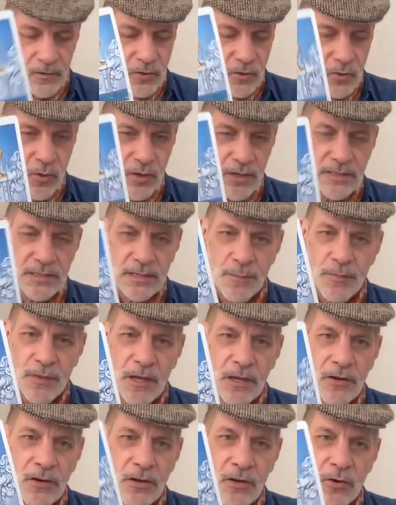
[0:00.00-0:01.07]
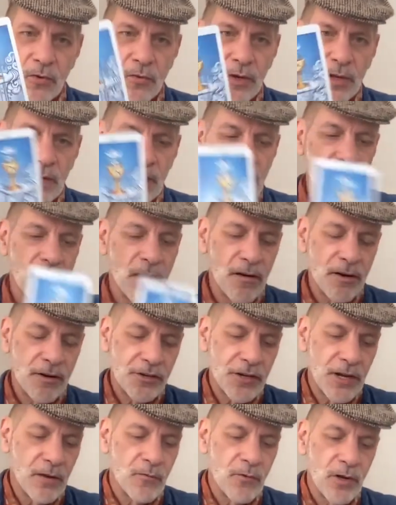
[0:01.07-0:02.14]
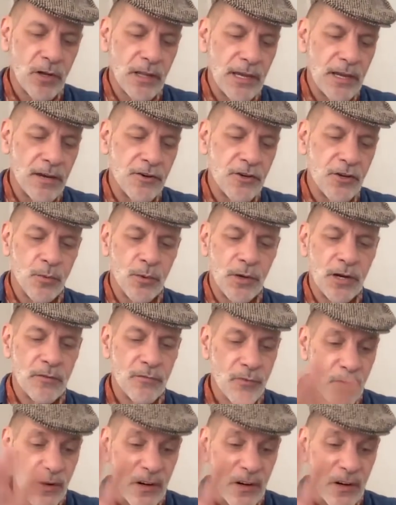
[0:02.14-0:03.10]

Towards something new, really nourishing, really intuitive,